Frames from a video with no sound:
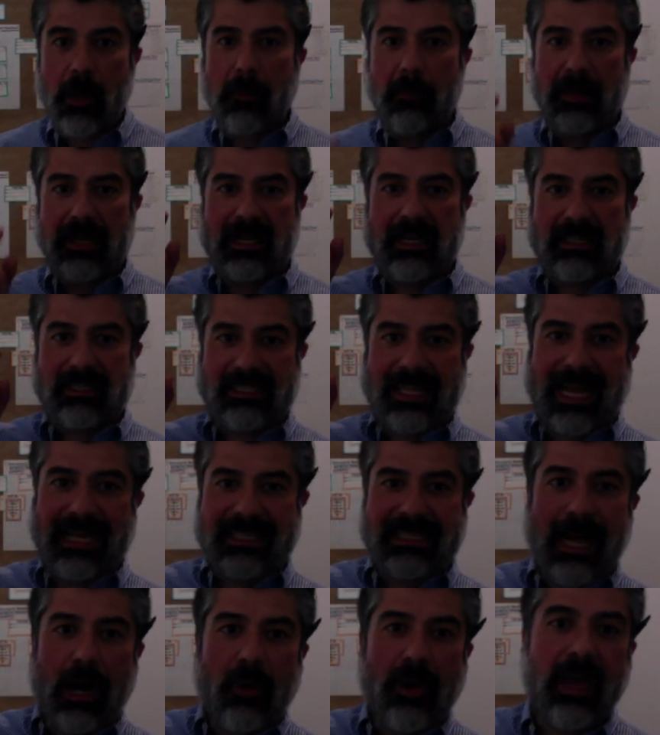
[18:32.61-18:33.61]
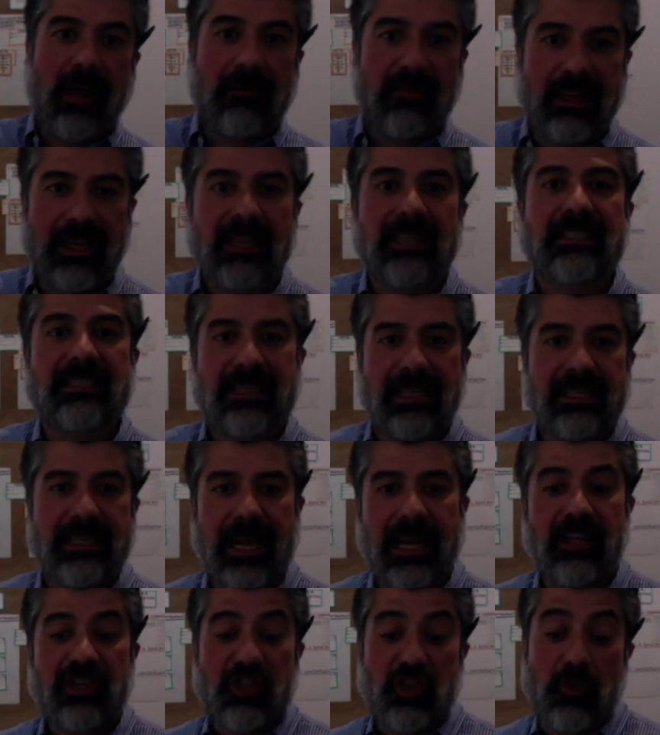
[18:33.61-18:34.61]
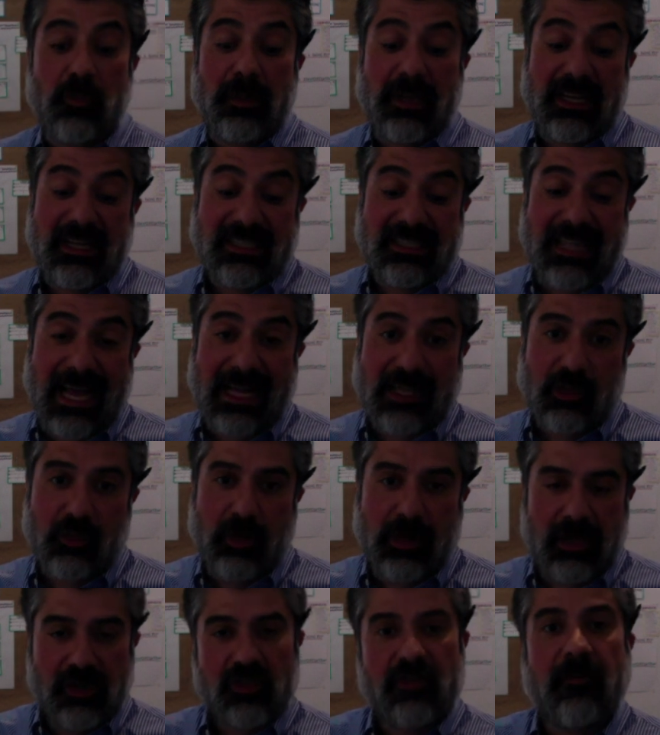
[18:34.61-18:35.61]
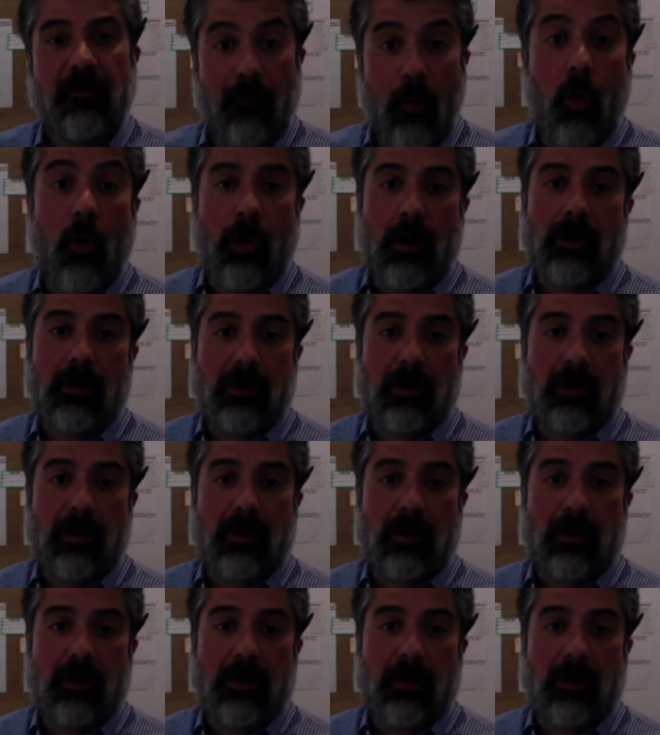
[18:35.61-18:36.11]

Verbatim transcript: because that's how heavy it sedates you because that's what it's for.